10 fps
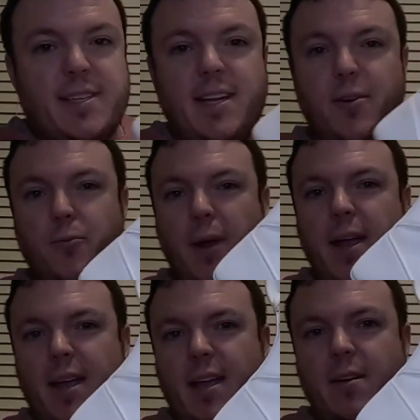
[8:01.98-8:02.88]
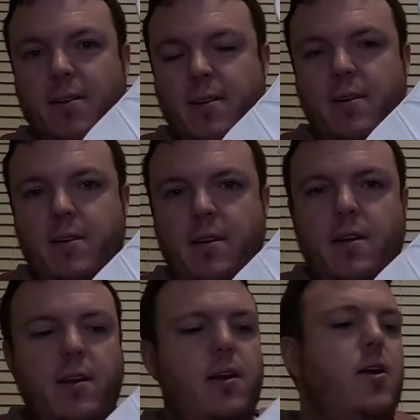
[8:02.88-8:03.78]
sitting right here,
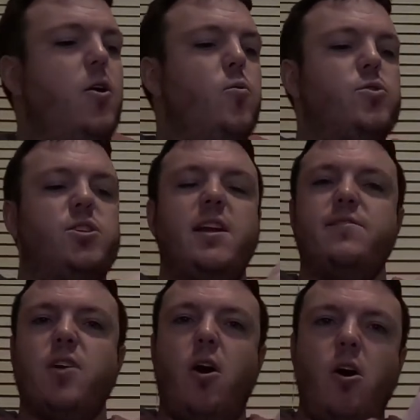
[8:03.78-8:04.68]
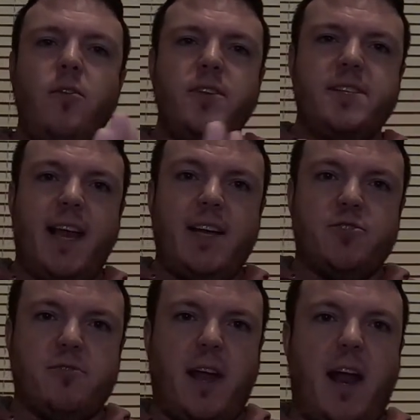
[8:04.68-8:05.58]
which gives all this
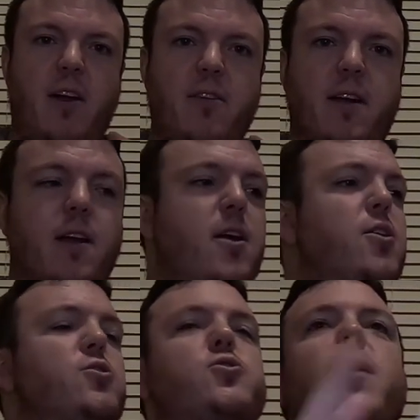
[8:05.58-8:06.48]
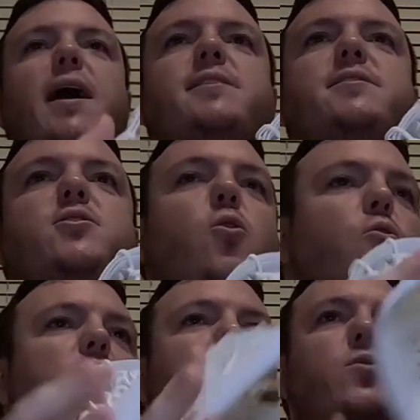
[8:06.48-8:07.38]
extra area. So as a
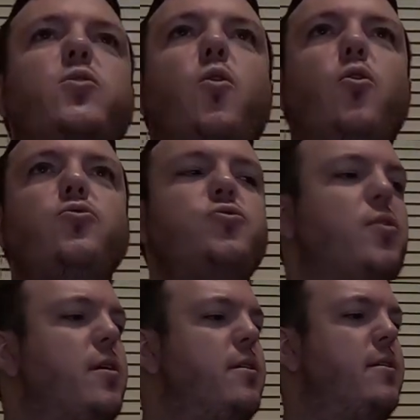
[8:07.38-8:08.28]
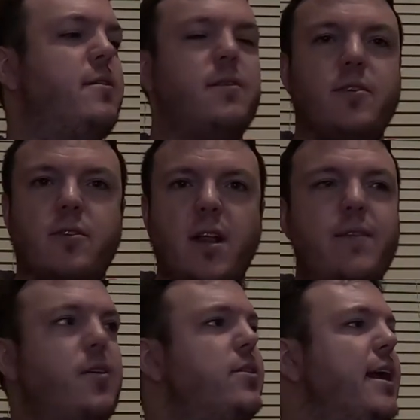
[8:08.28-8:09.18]
goalie, when you hold your
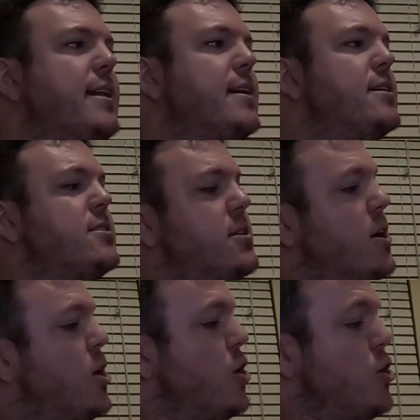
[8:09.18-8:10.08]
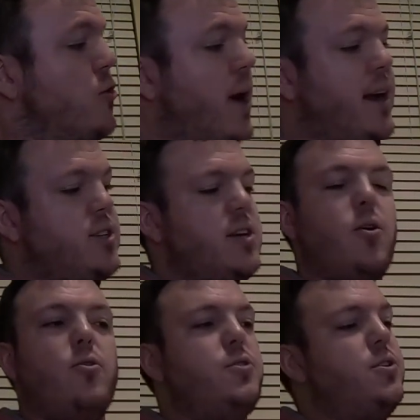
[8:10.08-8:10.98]
glove out like this, you're actually
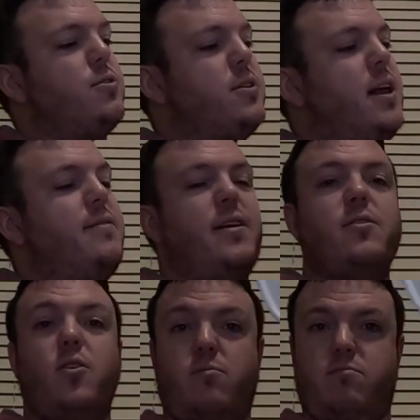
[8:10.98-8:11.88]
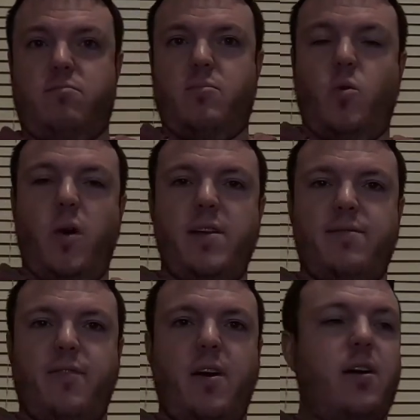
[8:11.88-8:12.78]
holding your glove out quite
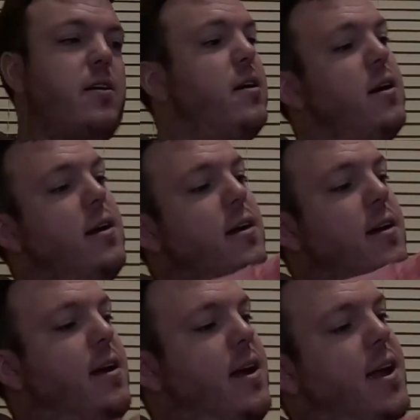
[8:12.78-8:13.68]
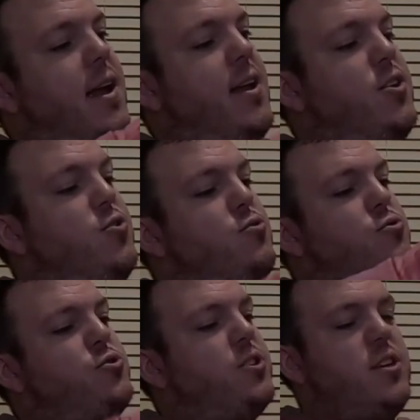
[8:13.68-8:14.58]
far, and
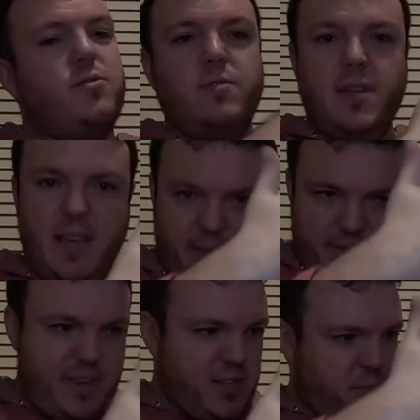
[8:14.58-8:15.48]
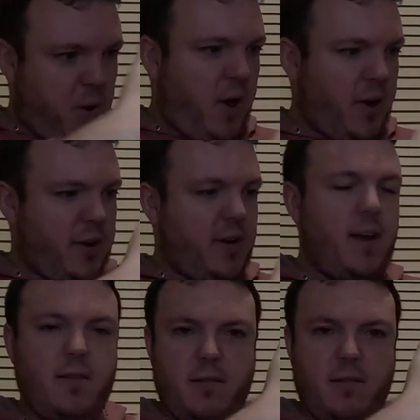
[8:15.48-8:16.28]
usually you leave this part